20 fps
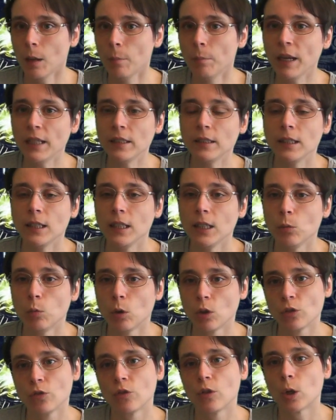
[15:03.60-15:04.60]
basically
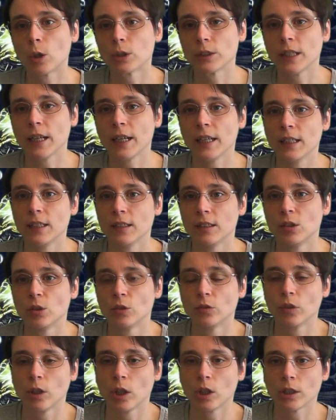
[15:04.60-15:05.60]
what you've got there is
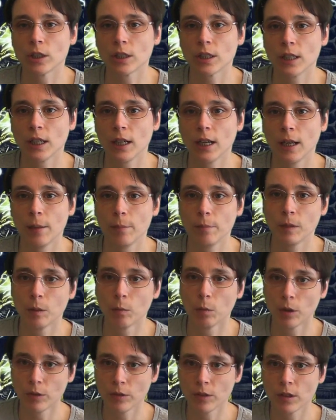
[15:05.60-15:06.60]
you've got
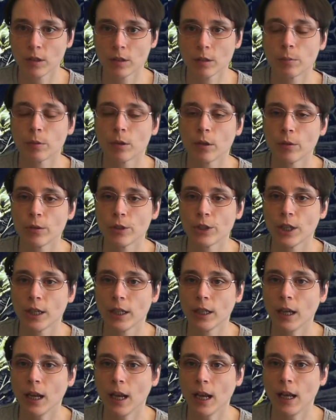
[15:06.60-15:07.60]
the monsters approaching,